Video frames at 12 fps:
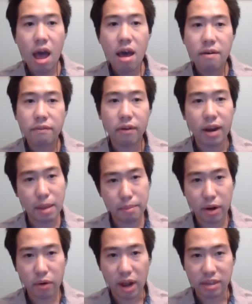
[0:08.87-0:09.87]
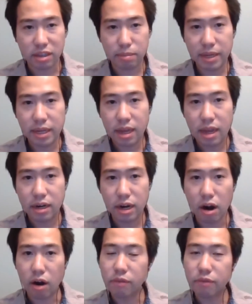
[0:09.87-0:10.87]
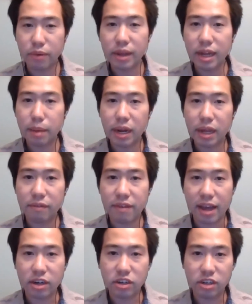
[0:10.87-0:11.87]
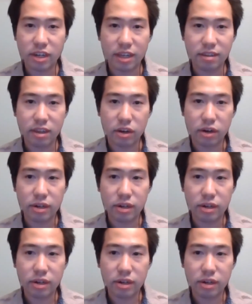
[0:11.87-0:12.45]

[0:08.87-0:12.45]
For light microscopy, there are three limiting factors to consider